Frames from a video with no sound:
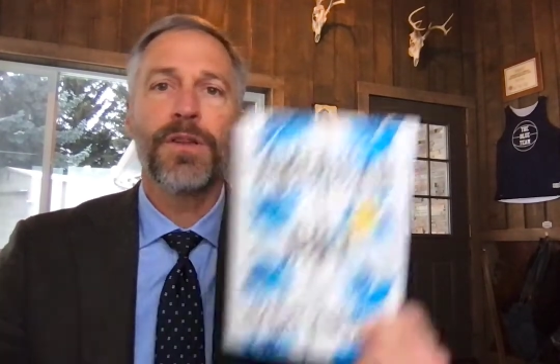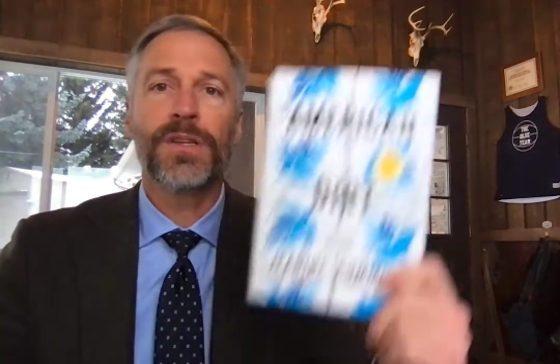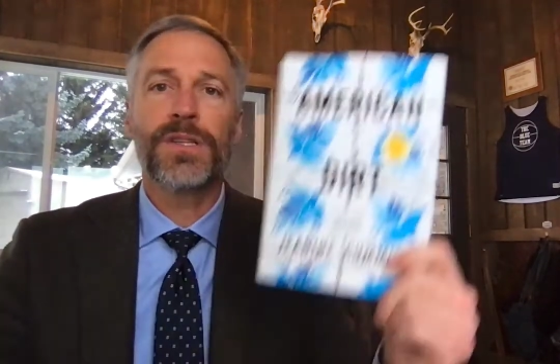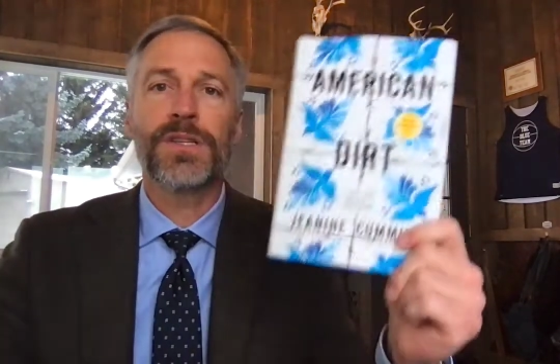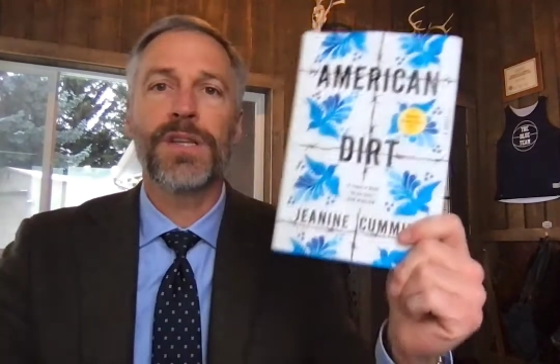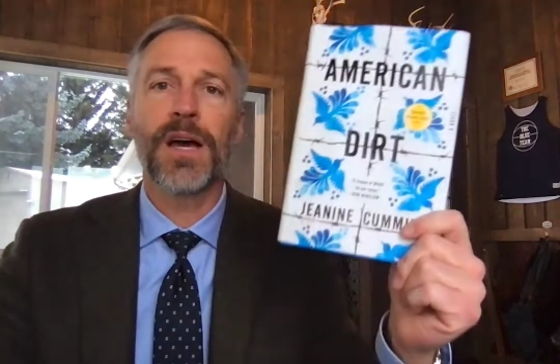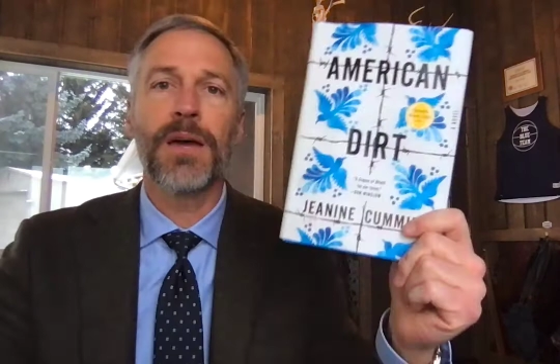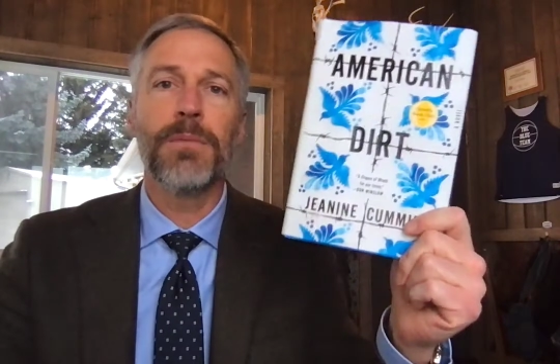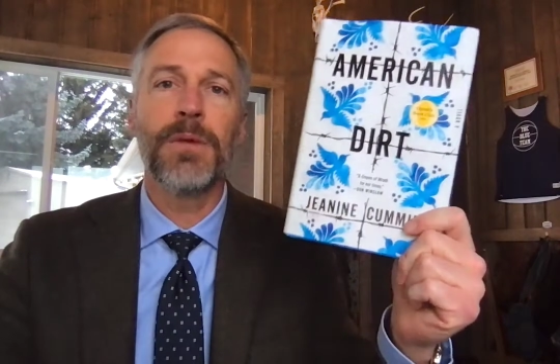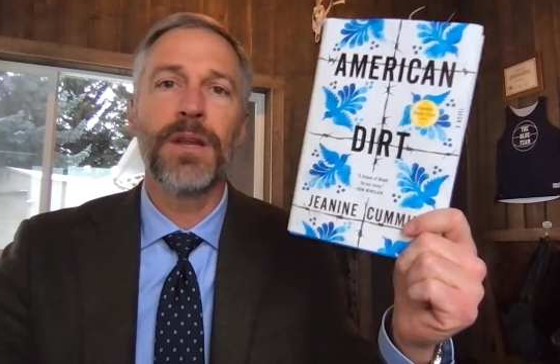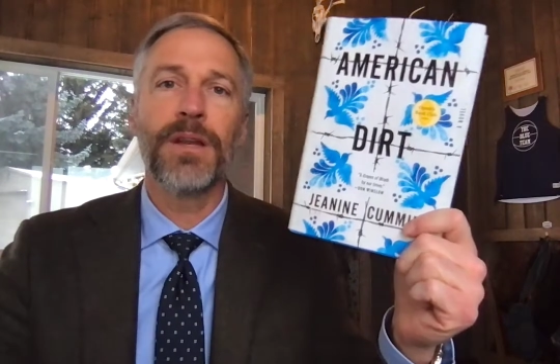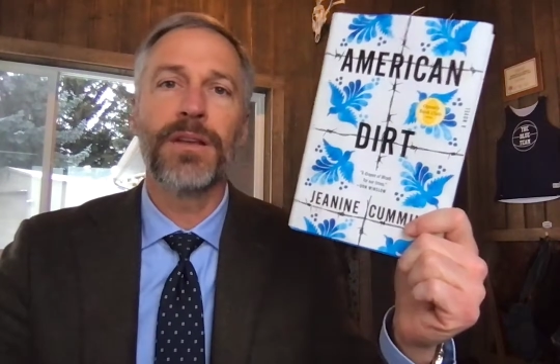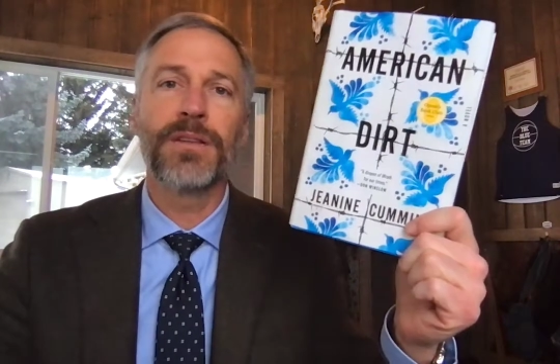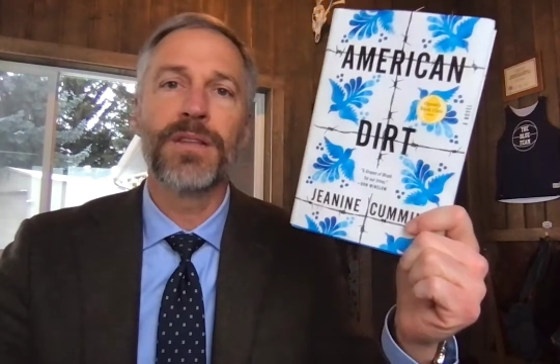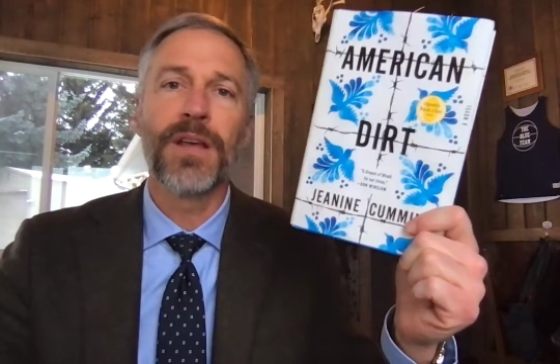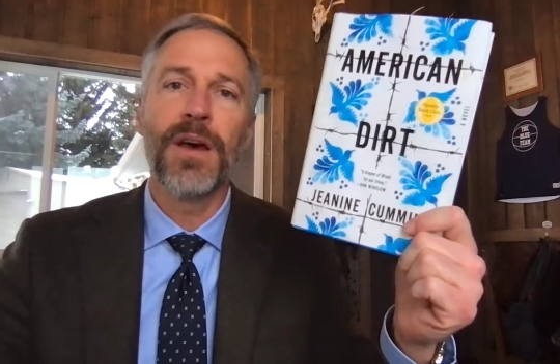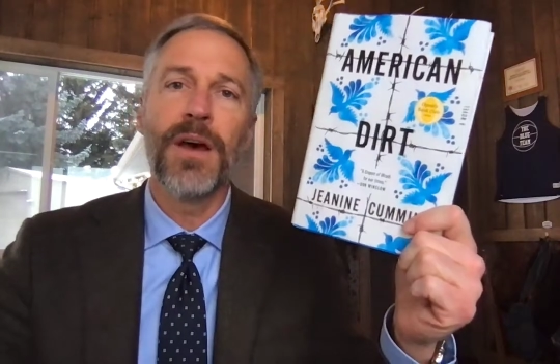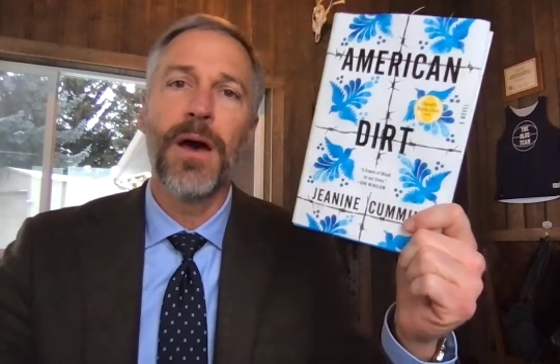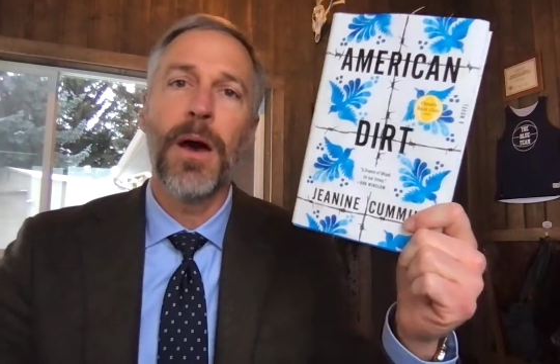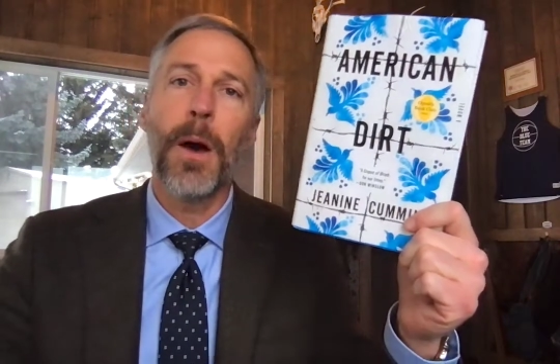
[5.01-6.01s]
This time it
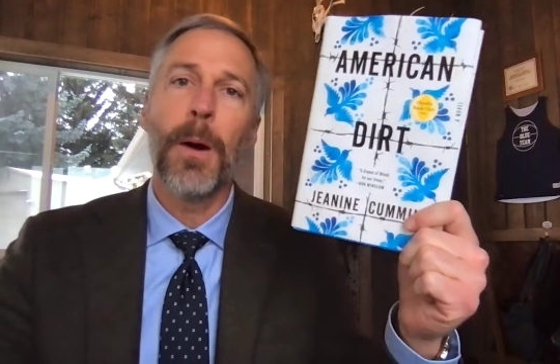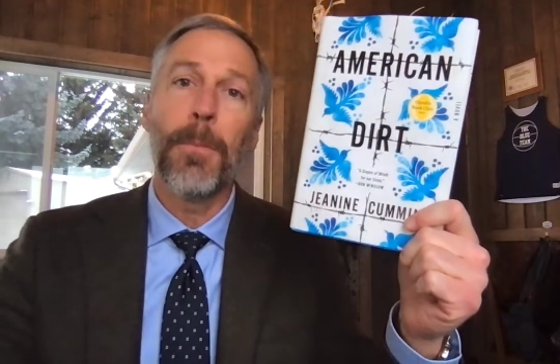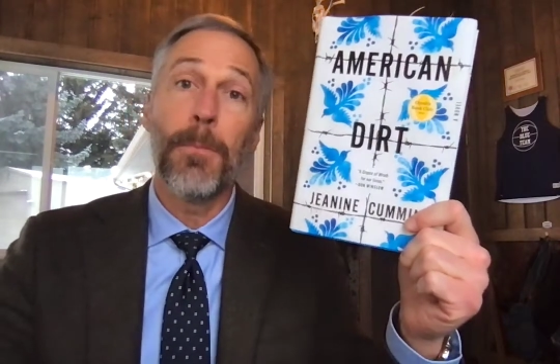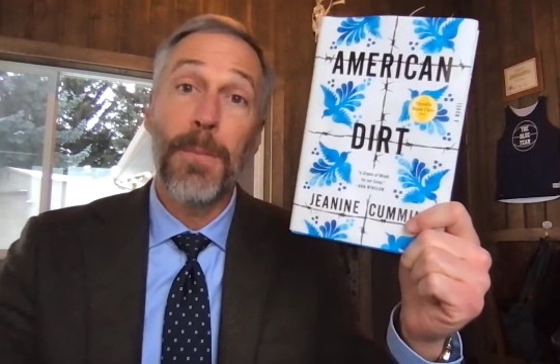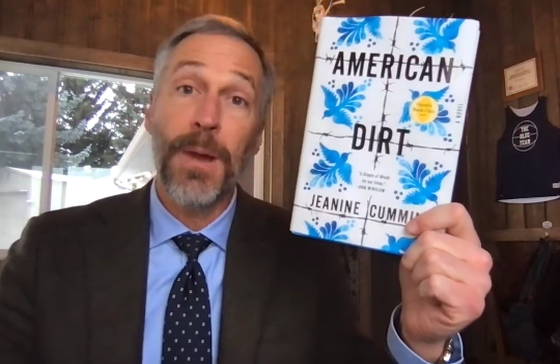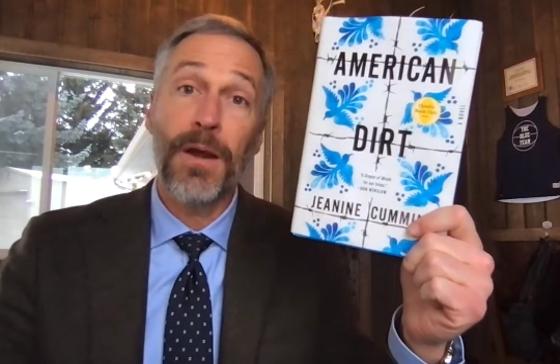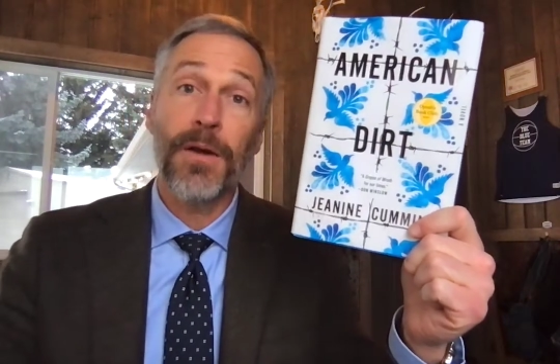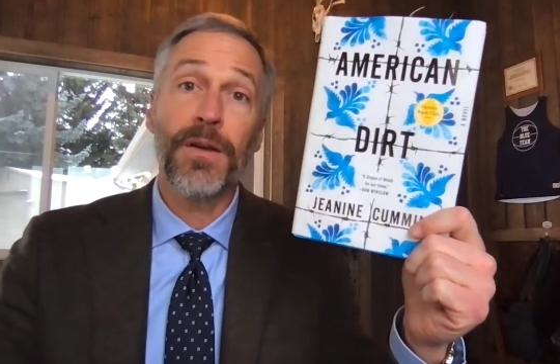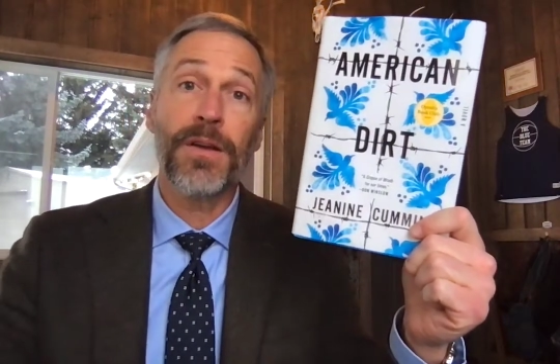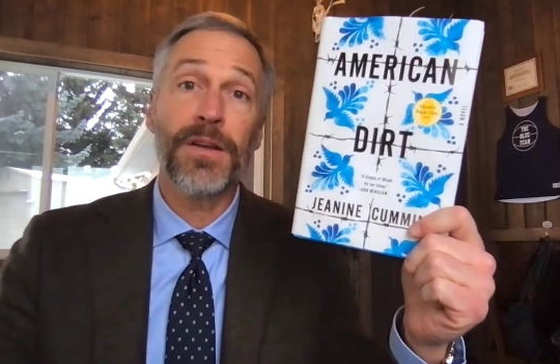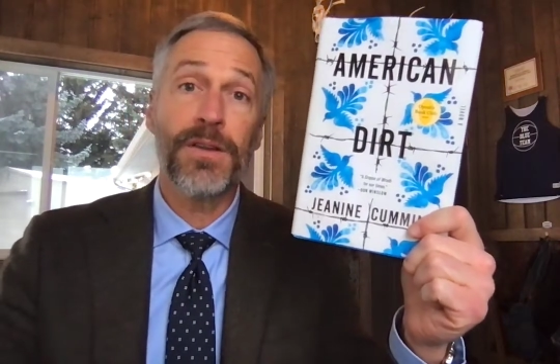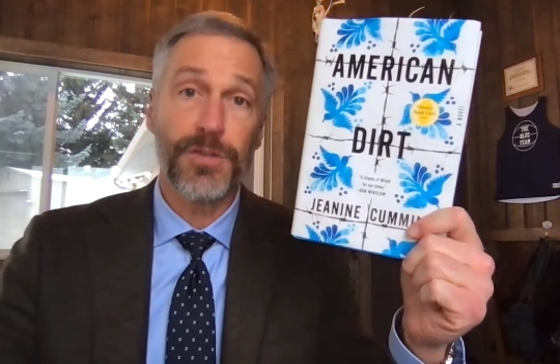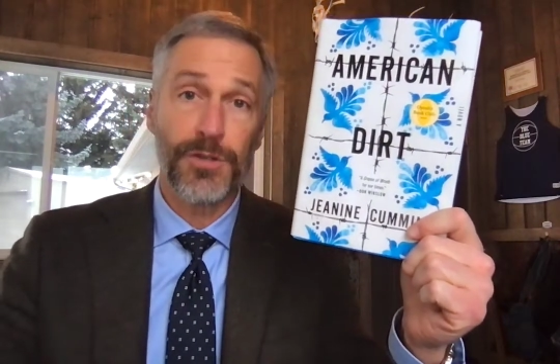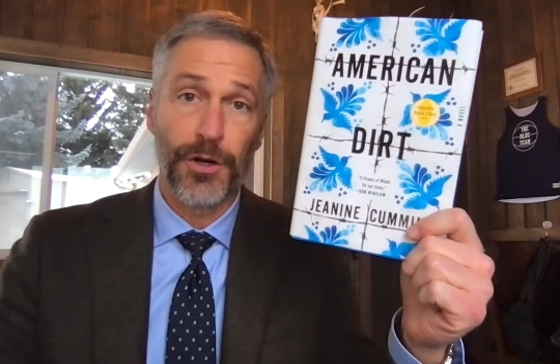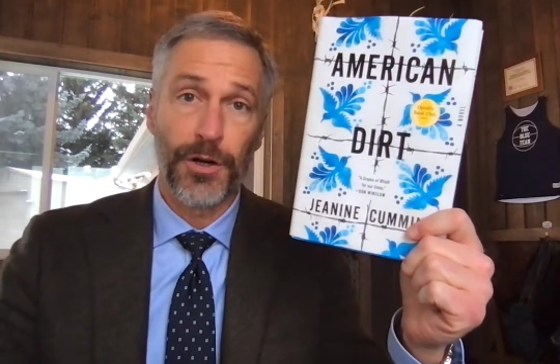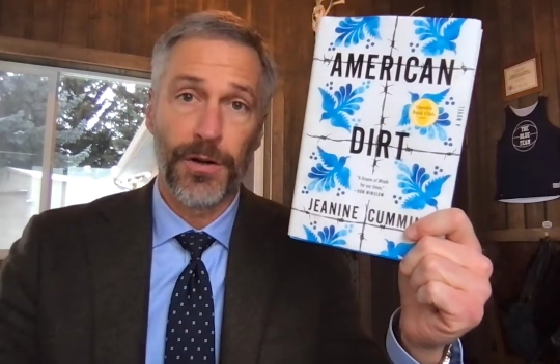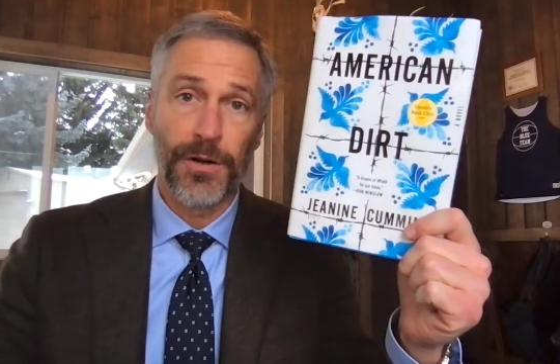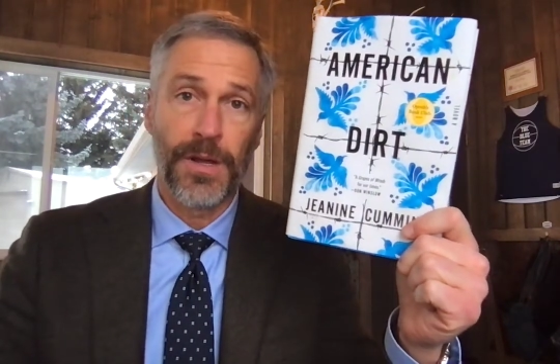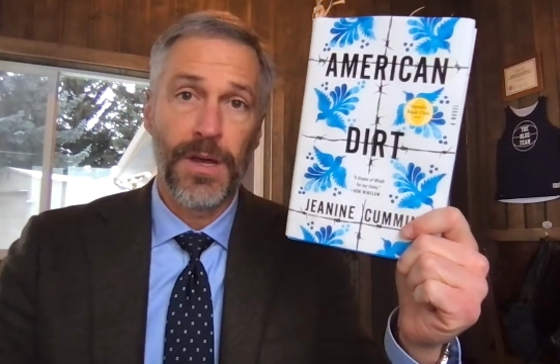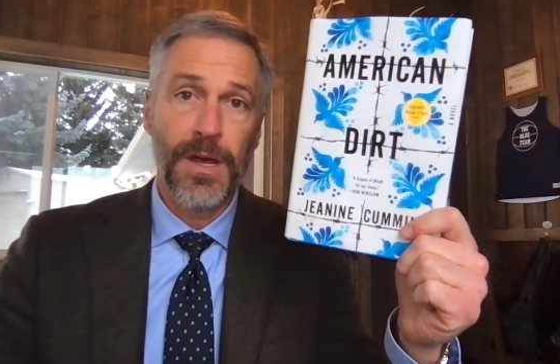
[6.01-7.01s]
is American
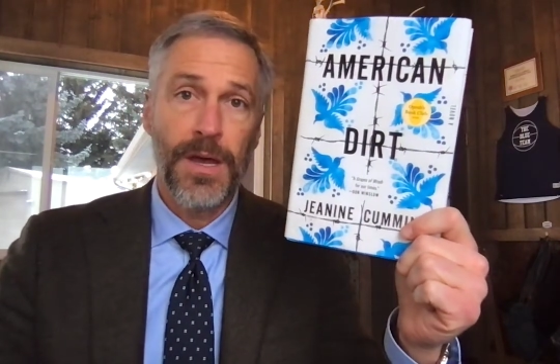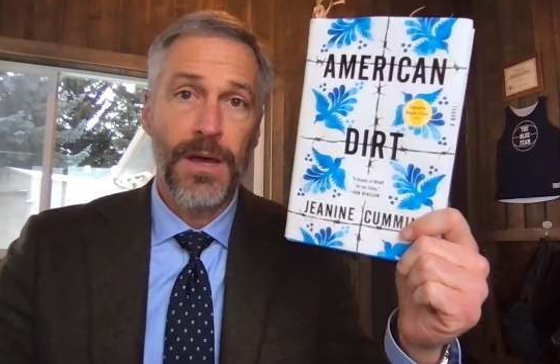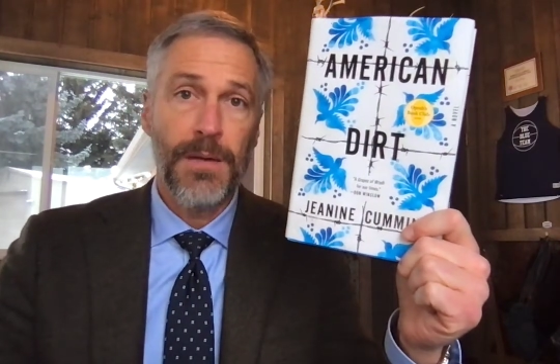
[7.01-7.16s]
Dirt